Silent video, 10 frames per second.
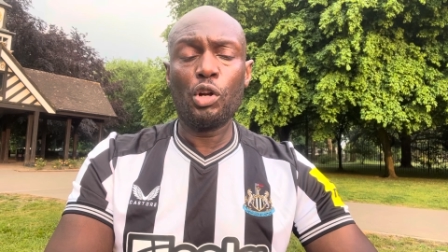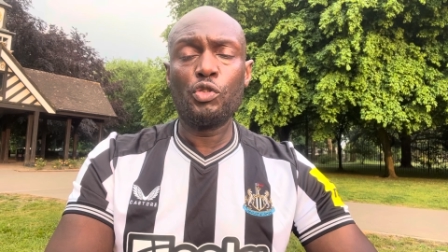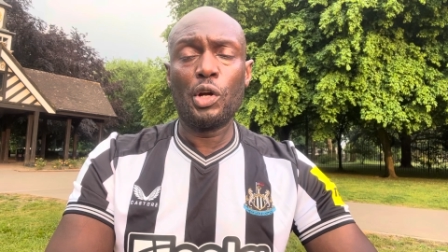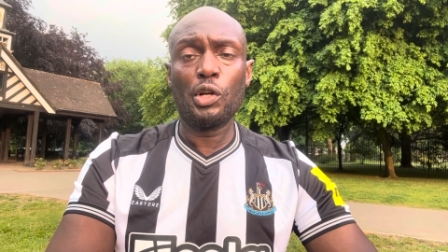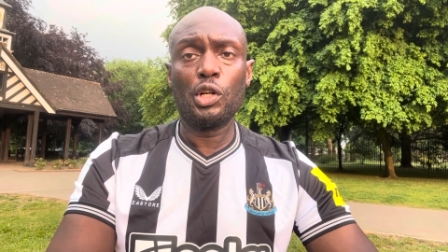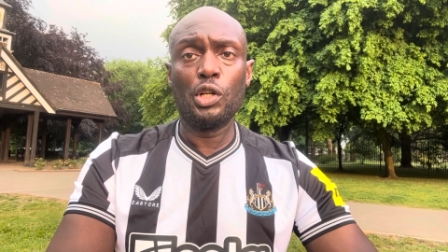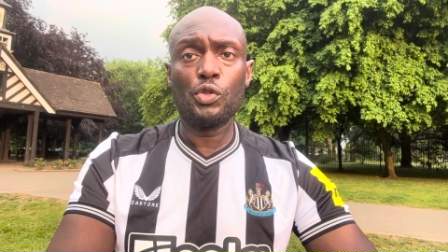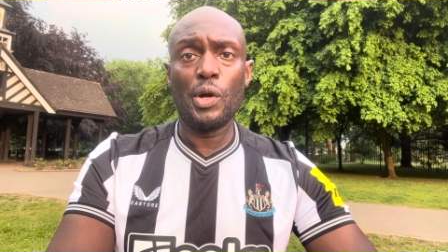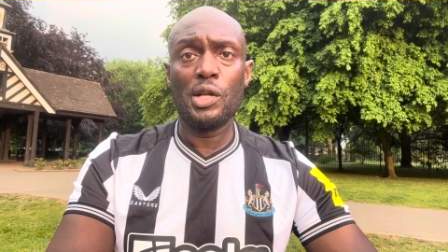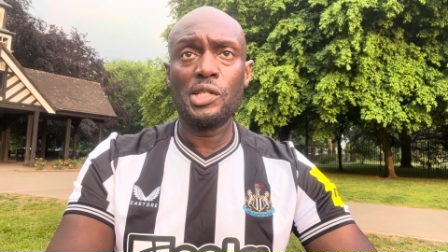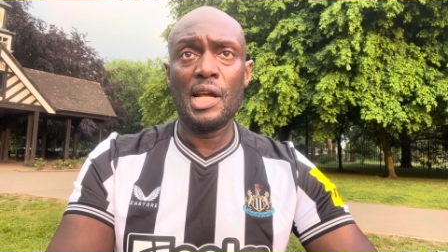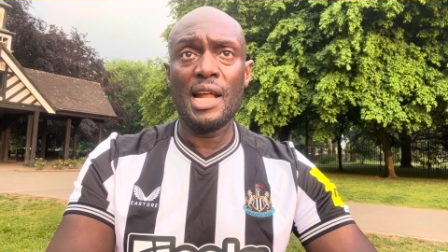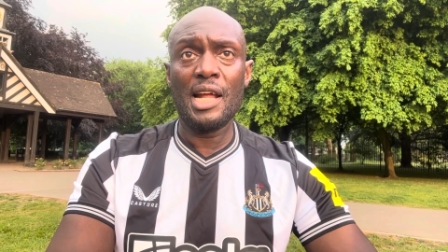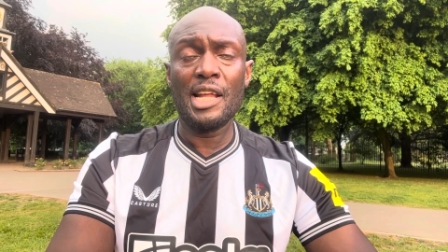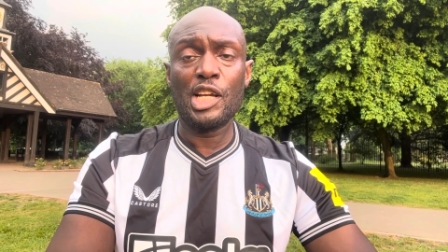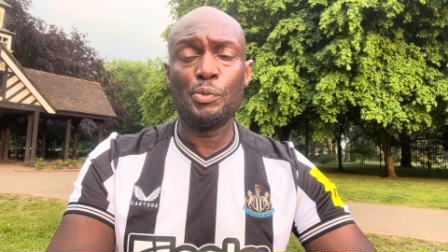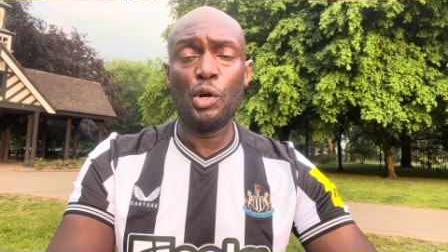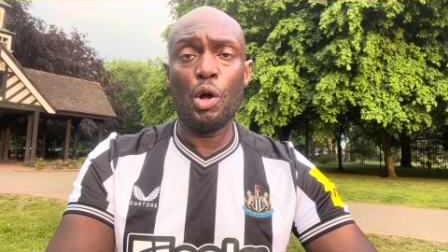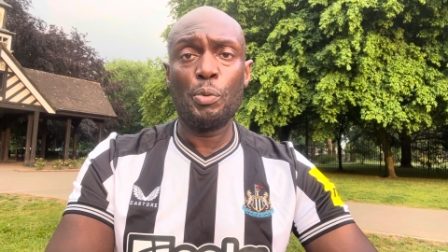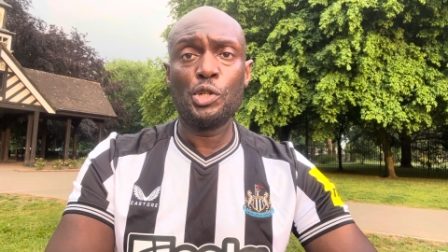and Chronicle as well saying that they
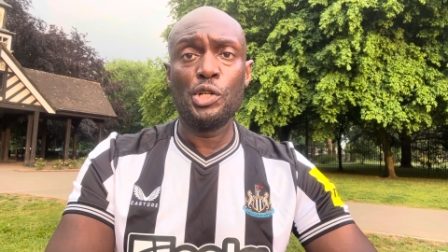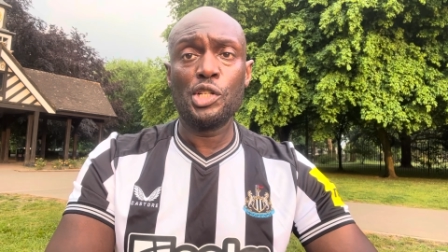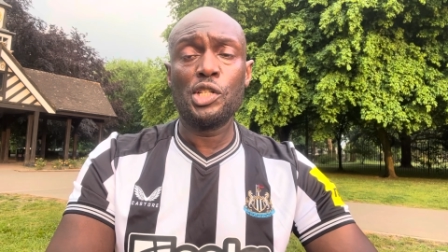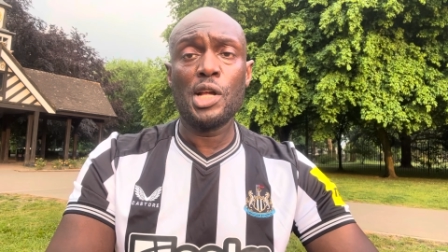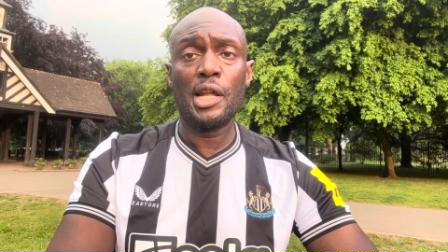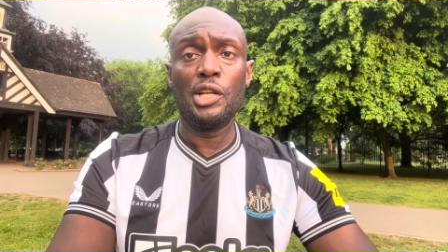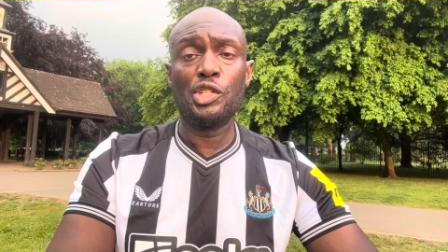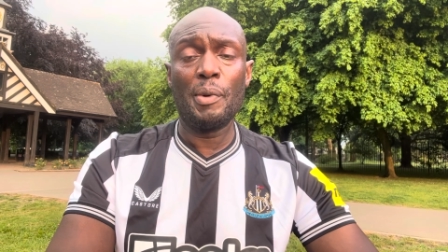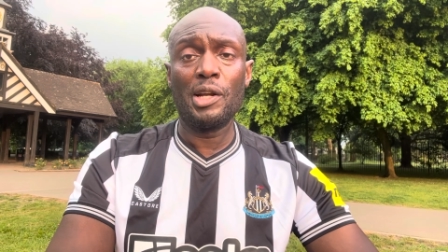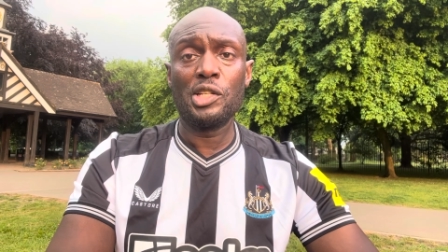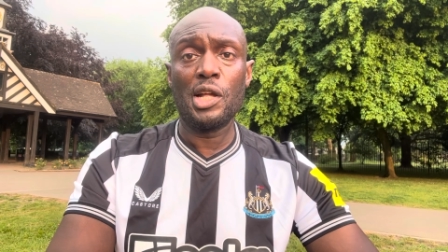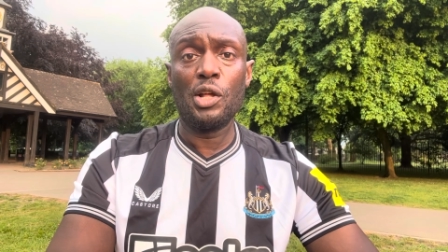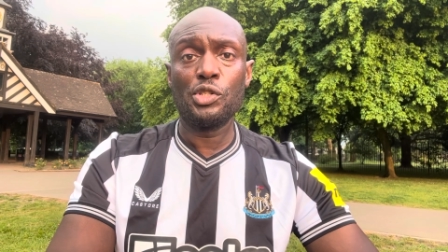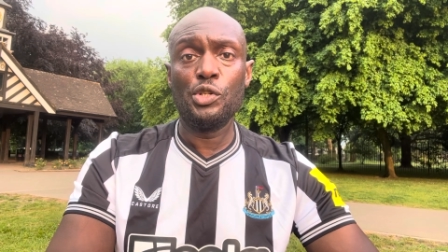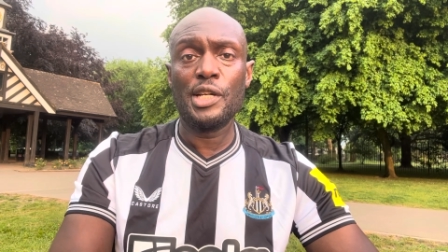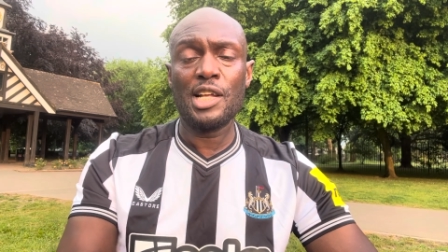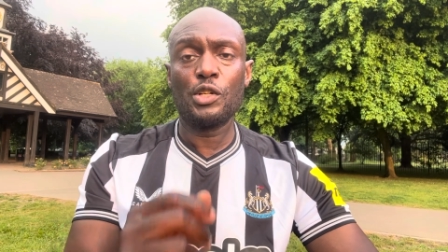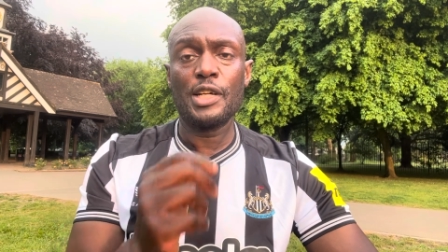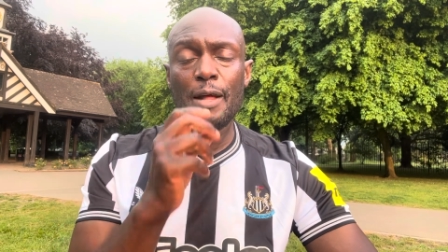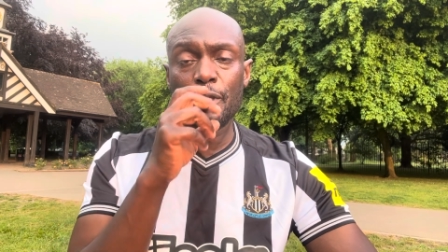explored options of signing Jamal Lascelles,
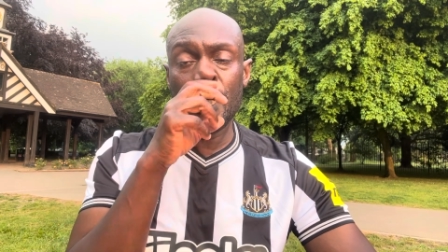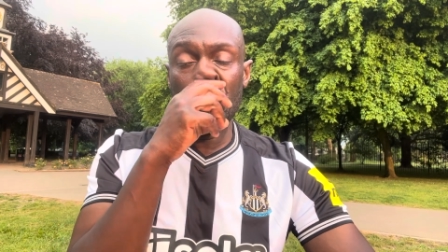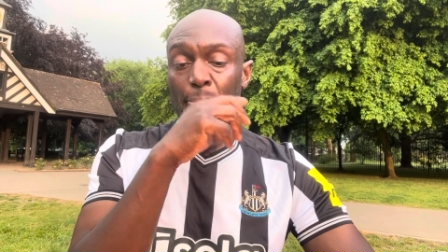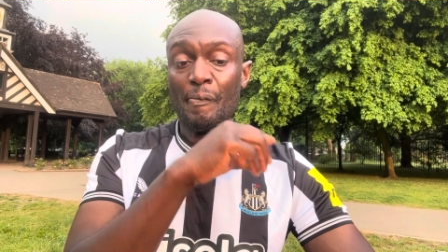Newcastle captain.